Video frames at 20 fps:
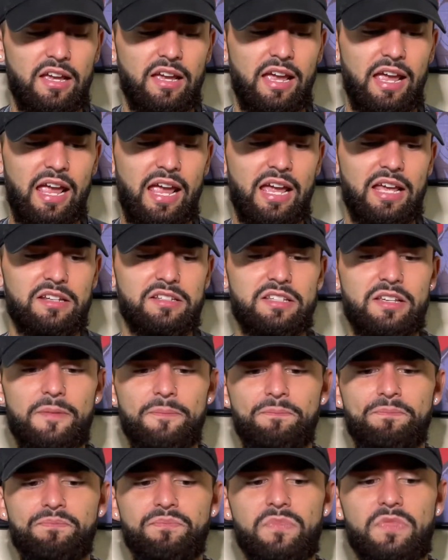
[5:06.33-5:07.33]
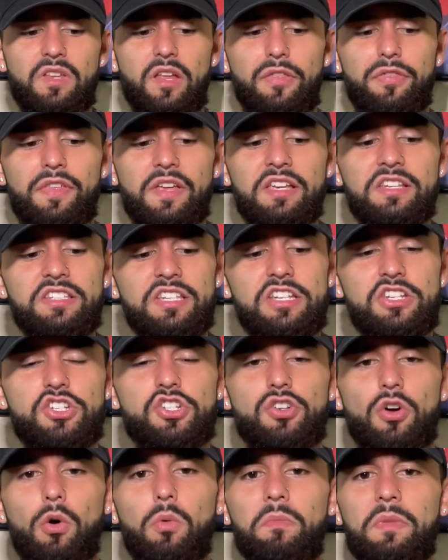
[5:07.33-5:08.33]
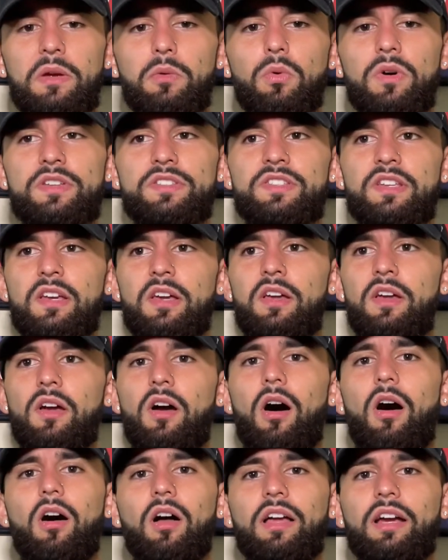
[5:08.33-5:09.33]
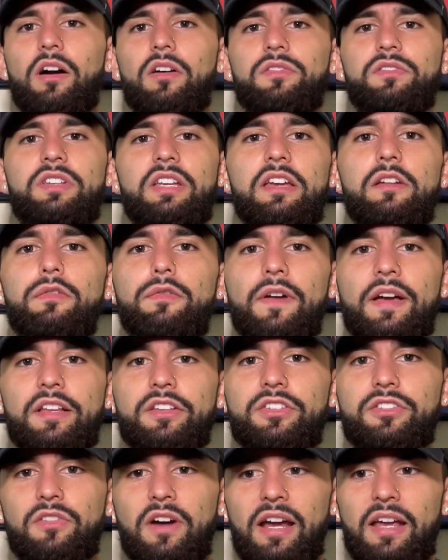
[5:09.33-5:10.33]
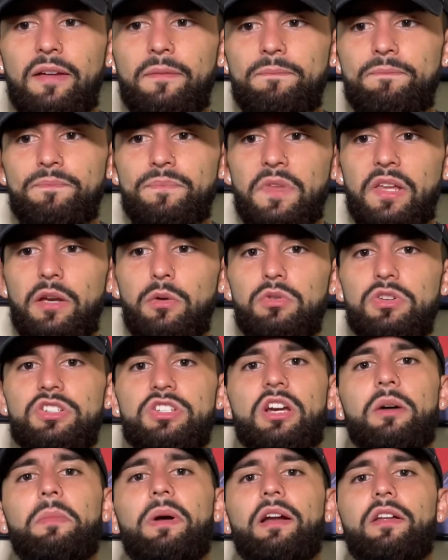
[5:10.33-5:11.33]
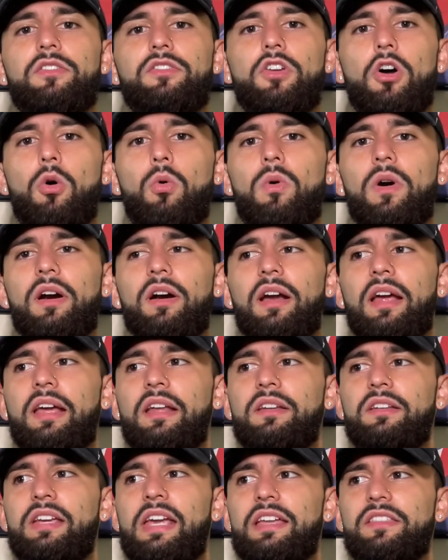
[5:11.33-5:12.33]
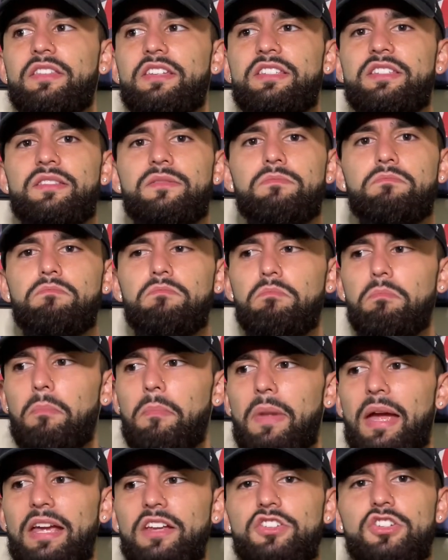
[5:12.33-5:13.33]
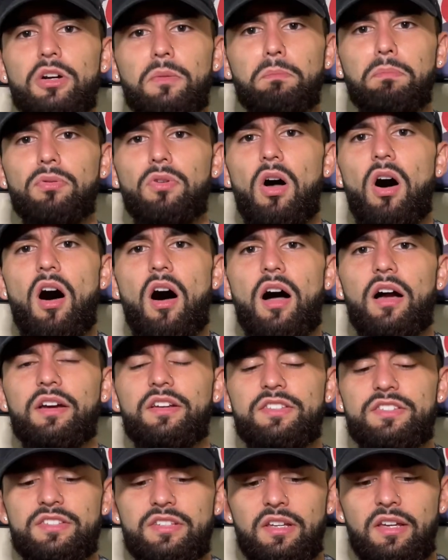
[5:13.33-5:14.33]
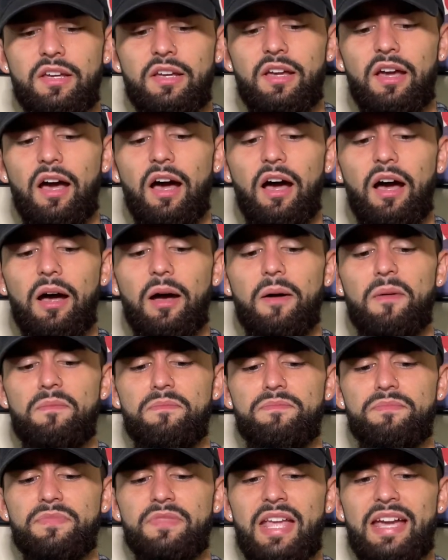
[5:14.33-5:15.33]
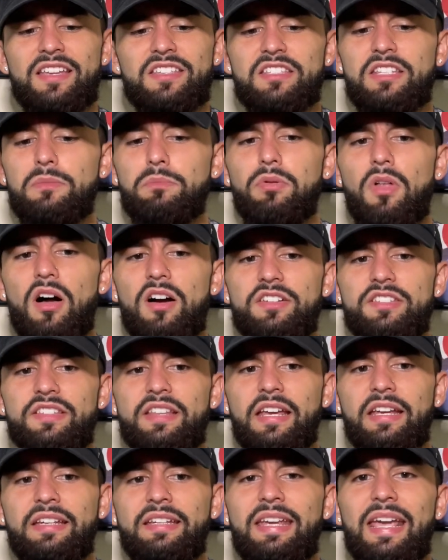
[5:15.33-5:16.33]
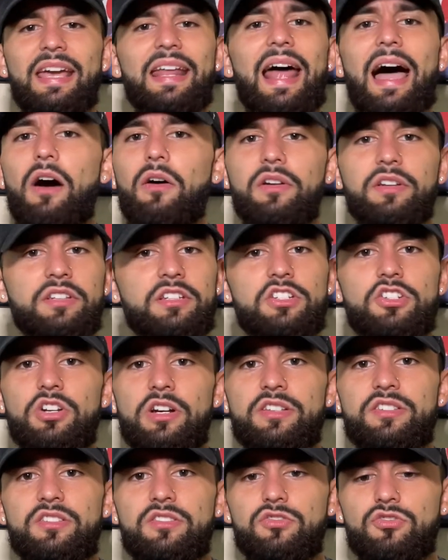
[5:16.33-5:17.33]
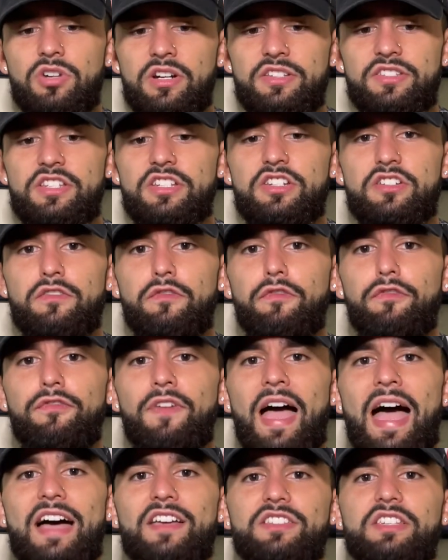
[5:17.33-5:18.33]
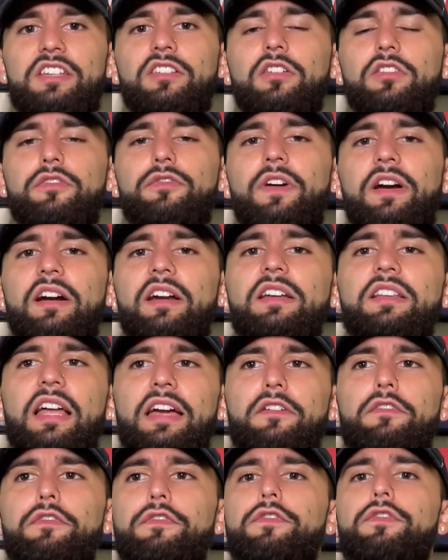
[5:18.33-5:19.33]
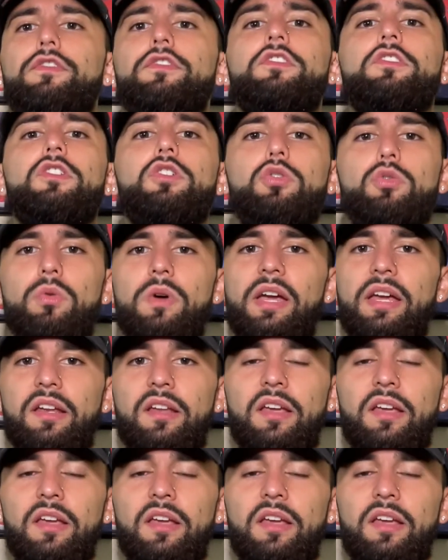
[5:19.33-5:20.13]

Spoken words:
And the things he showed me was like on defense, right? He would just come out of nowhere and get these major blocks, nasty blocks, and then get out into transition fast. He looked very like fluid.